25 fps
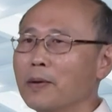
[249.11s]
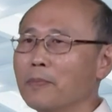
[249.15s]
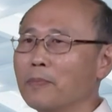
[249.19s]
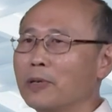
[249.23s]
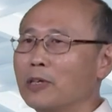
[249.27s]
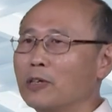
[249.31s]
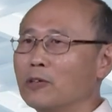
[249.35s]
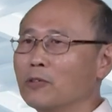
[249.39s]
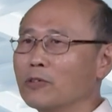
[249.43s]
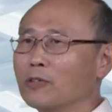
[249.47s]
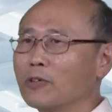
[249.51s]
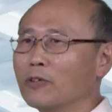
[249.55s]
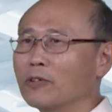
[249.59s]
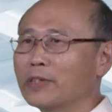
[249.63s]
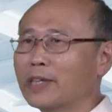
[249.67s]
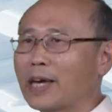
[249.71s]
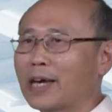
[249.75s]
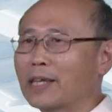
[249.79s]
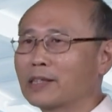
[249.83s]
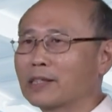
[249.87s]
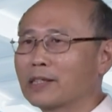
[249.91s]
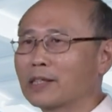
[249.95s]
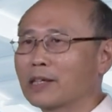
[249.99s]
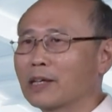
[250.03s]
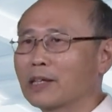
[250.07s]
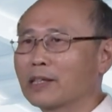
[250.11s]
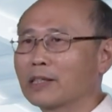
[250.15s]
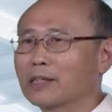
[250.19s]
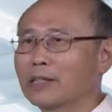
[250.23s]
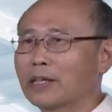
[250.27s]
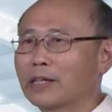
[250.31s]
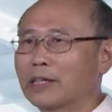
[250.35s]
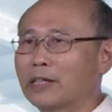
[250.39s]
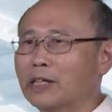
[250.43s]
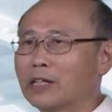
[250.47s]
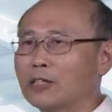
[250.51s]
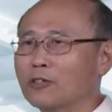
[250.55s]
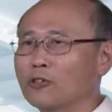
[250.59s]
But you know that
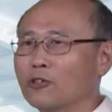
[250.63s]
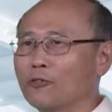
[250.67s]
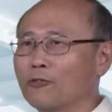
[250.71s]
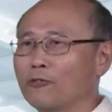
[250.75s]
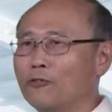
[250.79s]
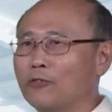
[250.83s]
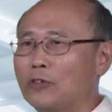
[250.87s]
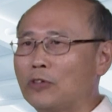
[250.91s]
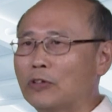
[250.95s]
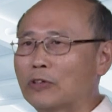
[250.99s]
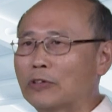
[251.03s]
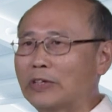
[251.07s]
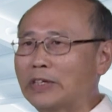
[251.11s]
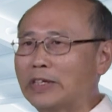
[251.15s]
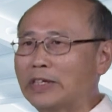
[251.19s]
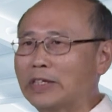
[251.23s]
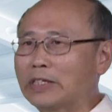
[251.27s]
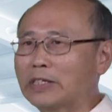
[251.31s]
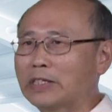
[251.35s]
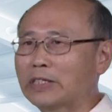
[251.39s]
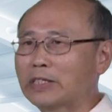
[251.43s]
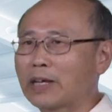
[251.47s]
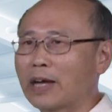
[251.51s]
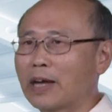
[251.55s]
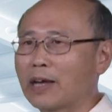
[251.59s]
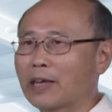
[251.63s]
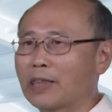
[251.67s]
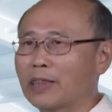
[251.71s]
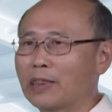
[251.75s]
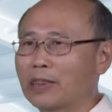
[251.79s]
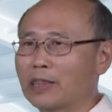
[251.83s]
the electric field inside